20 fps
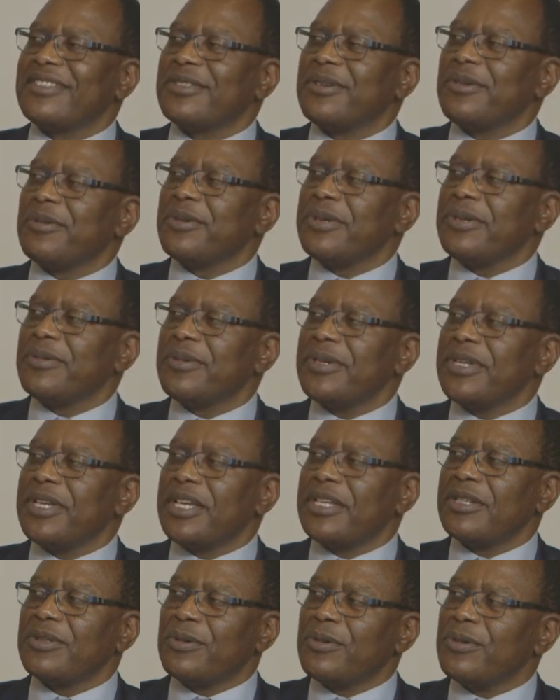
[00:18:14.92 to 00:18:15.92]
So we
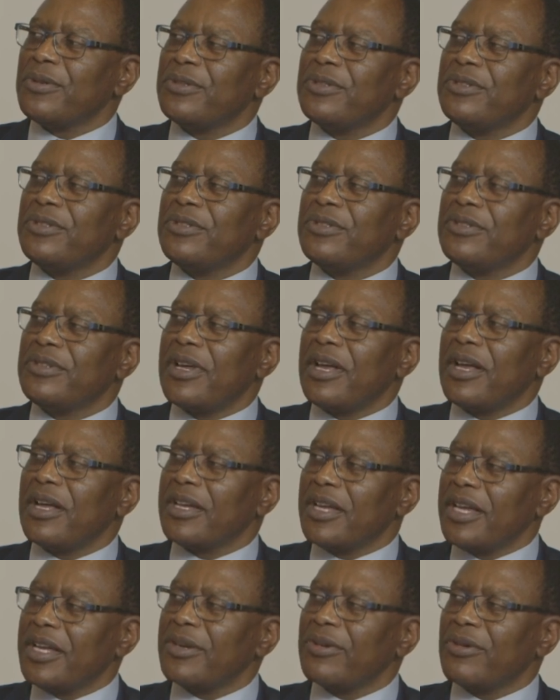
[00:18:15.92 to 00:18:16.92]
had good
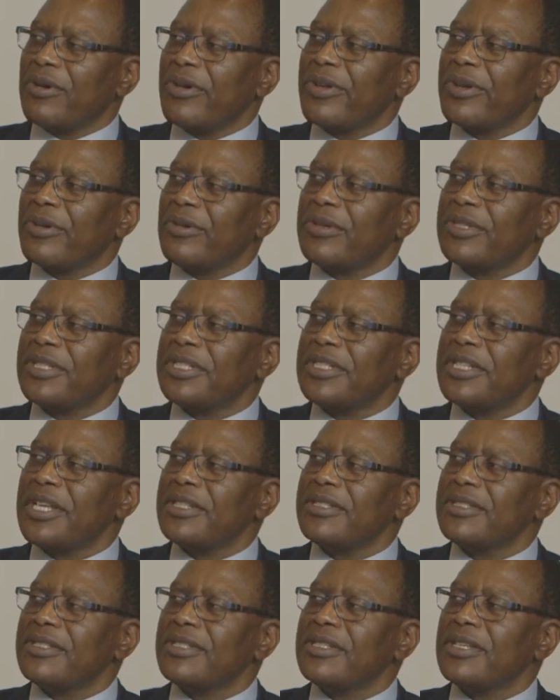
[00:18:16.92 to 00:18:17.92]
cane growing
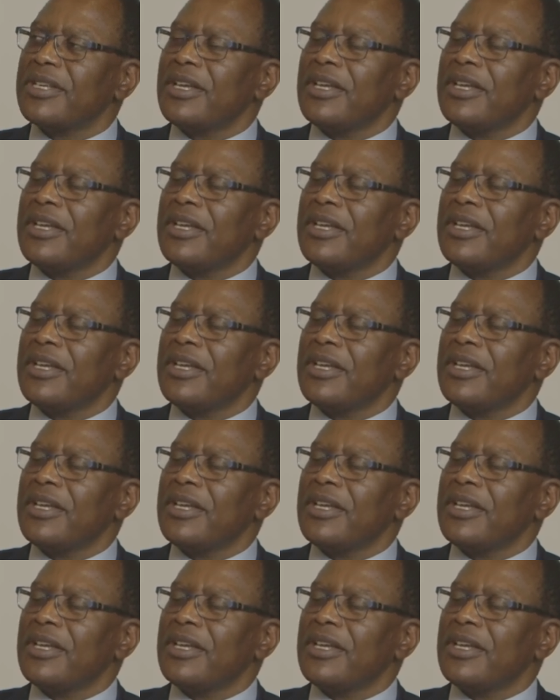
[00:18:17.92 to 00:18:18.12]
conditions,